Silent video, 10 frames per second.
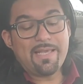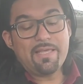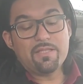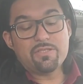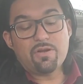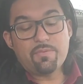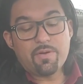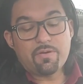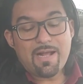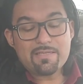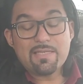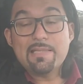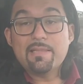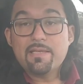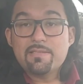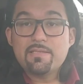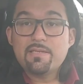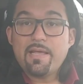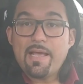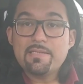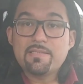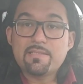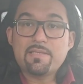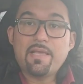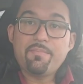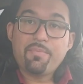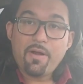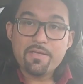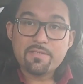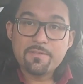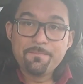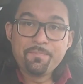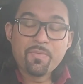and the Turbo are actually listed as the same price.